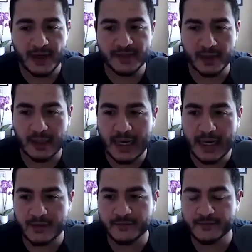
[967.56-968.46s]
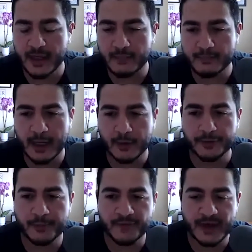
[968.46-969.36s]
find that a lot of
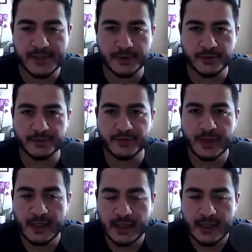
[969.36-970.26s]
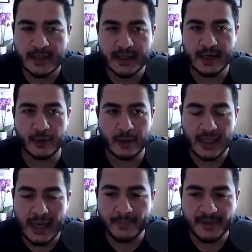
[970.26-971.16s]
health professionals care a
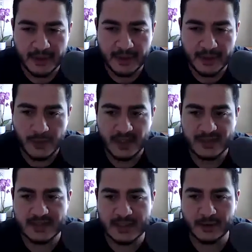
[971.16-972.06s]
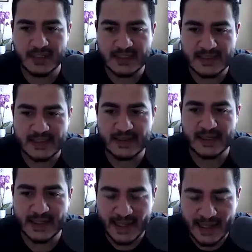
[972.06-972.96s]
lot, but they don't necessarily see the
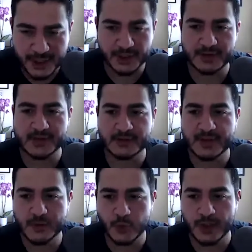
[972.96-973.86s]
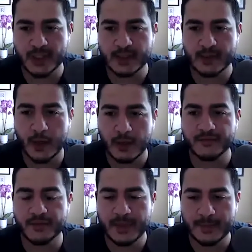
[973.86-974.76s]
connections between all
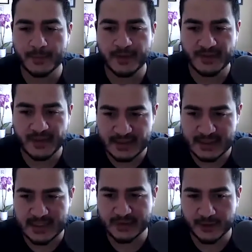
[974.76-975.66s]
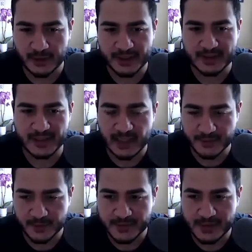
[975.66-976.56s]
of the people that they see in their clinics and
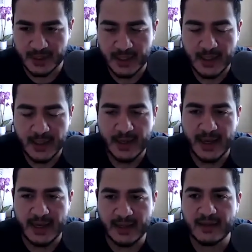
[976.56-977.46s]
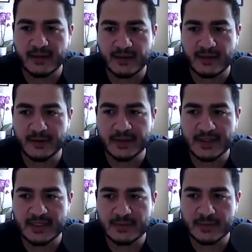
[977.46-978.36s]
hospitals. And I think that there is
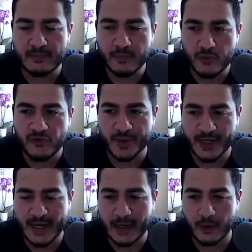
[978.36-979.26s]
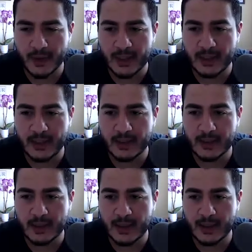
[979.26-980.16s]
a movement now in